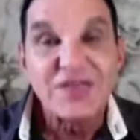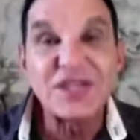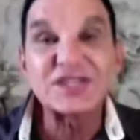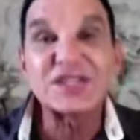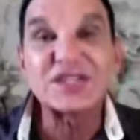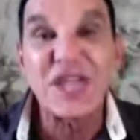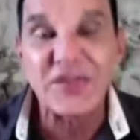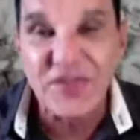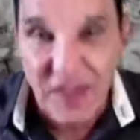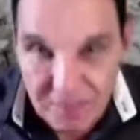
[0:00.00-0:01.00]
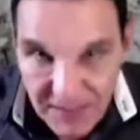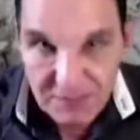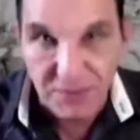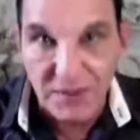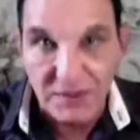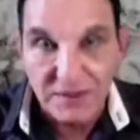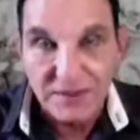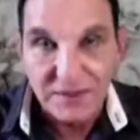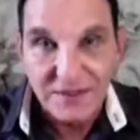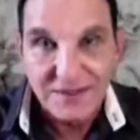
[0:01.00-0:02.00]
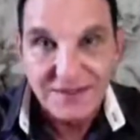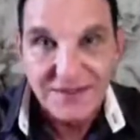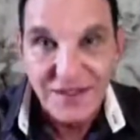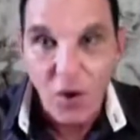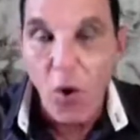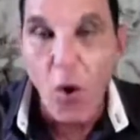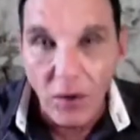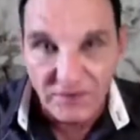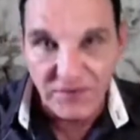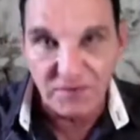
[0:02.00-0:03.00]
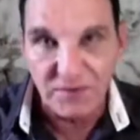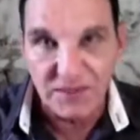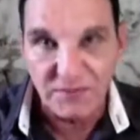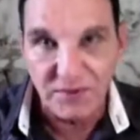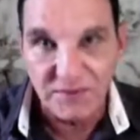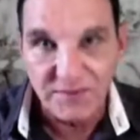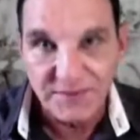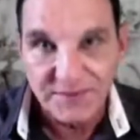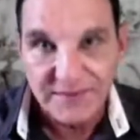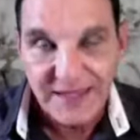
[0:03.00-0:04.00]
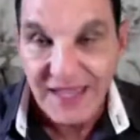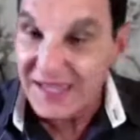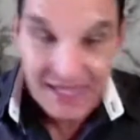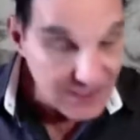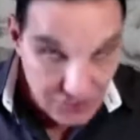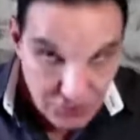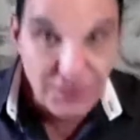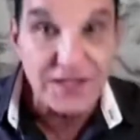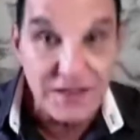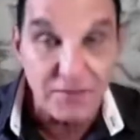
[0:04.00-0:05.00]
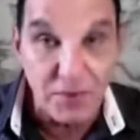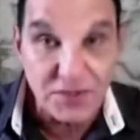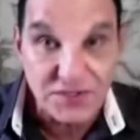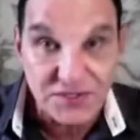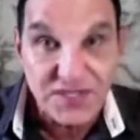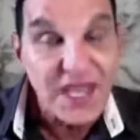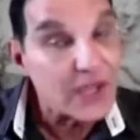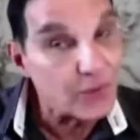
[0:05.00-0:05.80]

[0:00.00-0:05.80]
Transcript: This is the people, all of the people, including the apostles.